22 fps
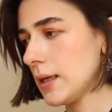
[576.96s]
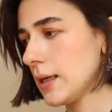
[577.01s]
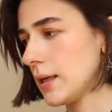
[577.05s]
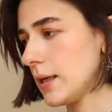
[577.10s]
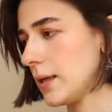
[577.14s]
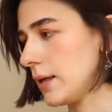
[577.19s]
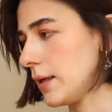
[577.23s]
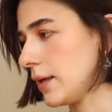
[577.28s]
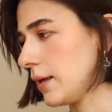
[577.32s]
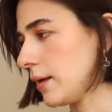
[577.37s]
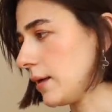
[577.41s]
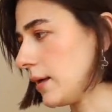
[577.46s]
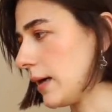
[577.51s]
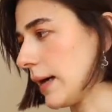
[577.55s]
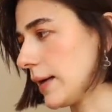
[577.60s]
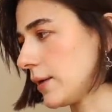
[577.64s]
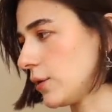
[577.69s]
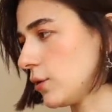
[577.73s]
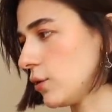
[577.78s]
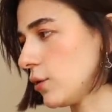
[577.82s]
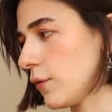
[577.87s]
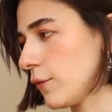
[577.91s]

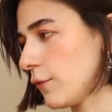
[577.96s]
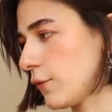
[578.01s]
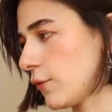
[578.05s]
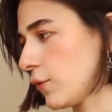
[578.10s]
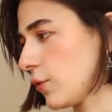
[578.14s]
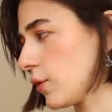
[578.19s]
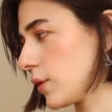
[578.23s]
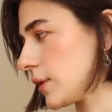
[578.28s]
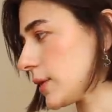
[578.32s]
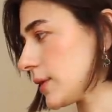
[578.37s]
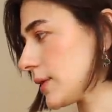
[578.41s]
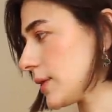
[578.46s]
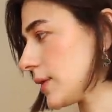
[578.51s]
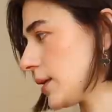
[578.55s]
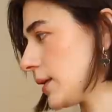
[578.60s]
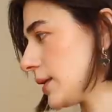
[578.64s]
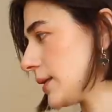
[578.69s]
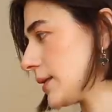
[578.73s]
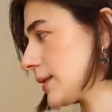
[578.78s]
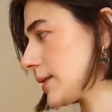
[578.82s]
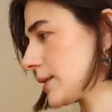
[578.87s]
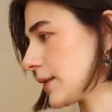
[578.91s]
I don't know, for
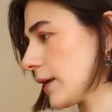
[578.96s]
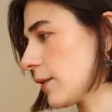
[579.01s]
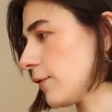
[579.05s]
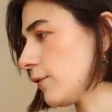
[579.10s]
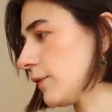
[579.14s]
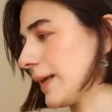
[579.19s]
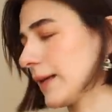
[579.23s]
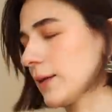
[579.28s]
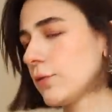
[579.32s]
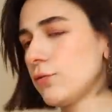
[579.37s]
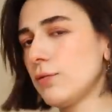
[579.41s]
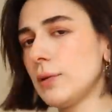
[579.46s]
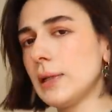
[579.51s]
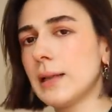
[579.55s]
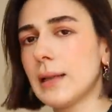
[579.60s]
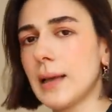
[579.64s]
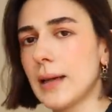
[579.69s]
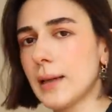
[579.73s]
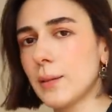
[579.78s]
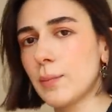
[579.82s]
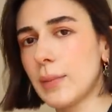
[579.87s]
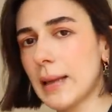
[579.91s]
stuff like real
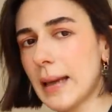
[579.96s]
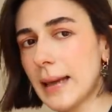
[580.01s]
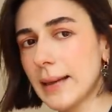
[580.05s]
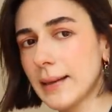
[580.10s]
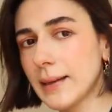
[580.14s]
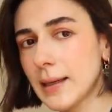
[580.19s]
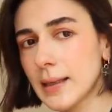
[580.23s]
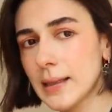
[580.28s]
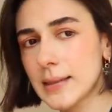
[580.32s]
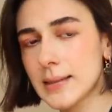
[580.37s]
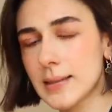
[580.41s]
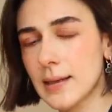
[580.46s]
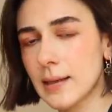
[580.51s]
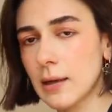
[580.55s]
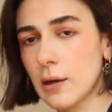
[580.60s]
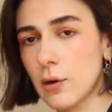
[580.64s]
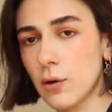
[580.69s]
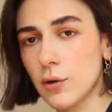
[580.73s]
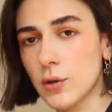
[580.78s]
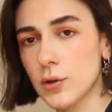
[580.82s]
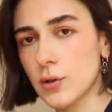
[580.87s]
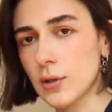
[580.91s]
light blankets that
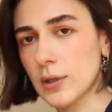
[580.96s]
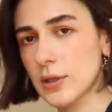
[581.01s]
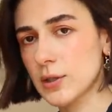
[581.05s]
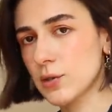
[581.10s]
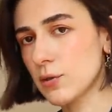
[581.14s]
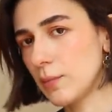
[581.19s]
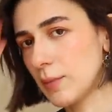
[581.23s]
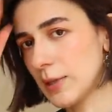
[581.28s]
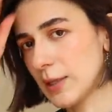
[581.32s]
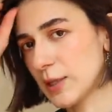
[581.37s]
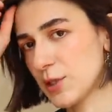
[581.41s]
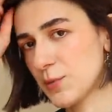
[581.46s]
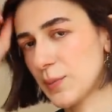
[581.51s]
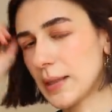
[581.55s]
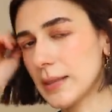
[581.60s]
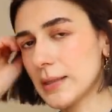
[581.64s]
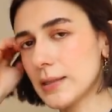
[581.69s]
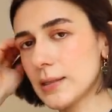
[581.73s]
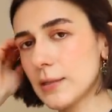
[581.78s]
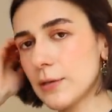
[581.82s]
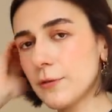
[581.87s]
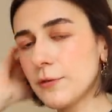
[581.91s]
are also extremely
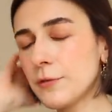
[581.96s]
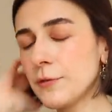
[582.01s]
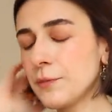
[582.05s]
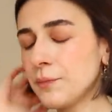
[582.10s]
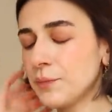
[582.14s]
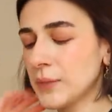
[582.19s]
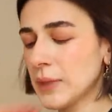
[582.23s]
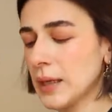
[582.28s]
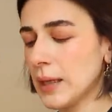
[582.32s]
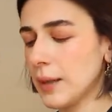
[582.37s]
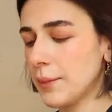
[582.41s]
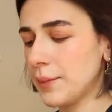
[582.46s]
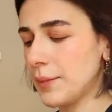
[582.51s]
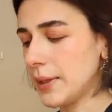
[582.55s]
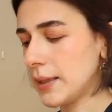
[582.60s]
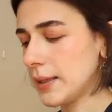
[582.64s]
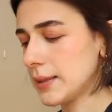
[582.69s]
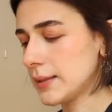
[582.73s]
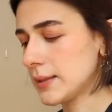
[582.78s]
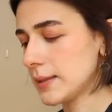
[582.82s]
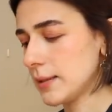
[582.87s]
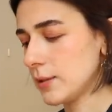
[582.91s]
expensive,
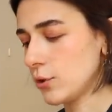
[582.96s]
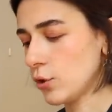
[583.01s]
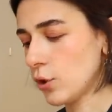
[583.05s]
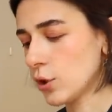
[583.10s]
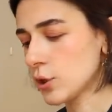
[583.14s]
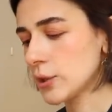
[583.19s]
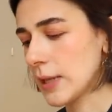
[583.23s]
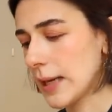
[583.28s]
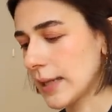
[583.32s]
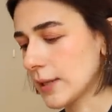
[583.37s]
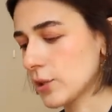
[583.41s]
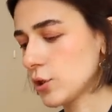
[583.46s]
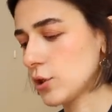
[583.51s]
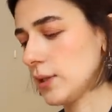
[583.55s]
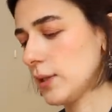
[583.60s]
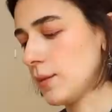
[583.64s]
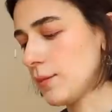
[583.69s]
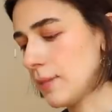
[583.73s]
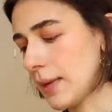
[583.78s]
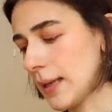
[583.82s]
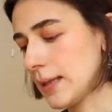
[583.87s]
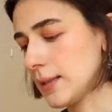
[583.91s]
but not
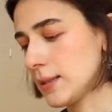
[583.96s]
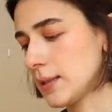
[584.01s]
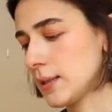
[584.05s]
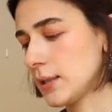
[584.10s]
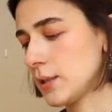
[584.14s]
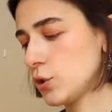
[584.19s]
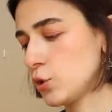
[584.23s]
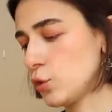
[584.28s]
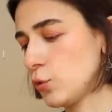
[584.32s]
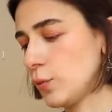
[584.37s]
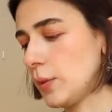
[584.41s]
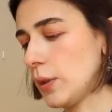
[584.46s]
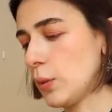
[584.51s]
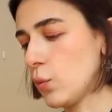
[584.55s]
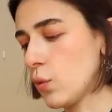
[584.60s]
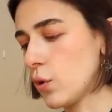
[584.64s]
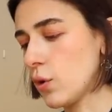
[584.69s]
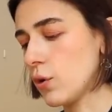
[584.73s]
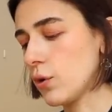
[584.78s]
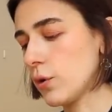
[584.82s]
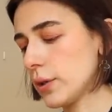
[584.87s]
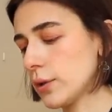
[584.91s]
actually made to be
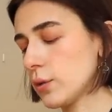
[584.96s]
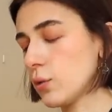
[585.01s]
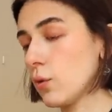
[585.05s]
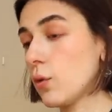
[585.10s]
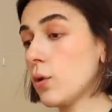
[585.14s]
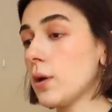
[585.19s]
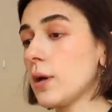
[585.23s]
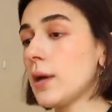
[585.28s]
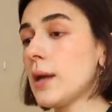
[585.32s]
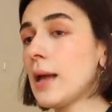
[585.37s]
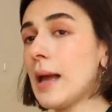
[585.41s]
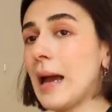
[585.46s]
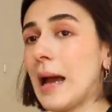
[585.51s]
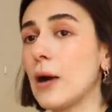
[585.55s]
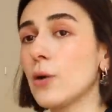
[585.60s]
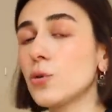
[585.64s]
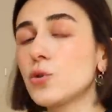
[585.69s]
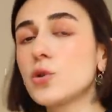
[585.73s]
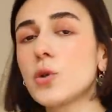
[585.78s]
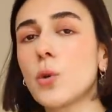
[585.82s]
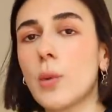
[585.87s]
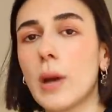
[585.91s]
worn, or
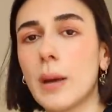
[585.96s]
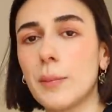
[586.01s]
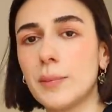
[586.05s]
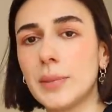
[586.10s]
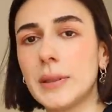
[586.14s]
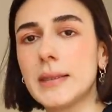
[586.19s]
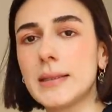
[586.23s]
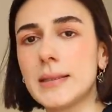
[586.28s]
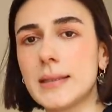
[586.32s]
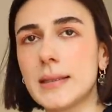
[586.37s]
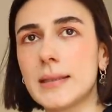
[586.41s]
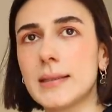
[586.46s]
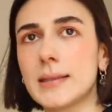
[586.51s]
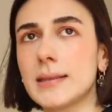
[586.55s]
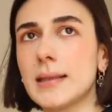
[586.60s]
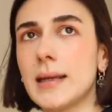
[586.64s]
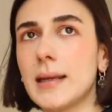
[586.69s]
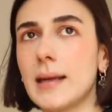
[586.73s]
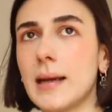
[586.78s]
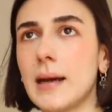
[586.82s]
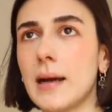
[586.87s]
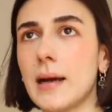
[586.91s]
outerwear pieces
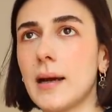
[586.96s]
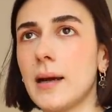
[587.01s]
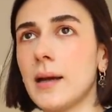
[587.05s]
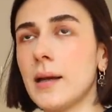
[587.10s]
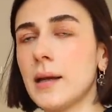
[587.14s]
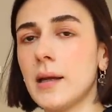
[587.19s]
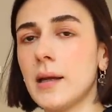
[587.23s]
that are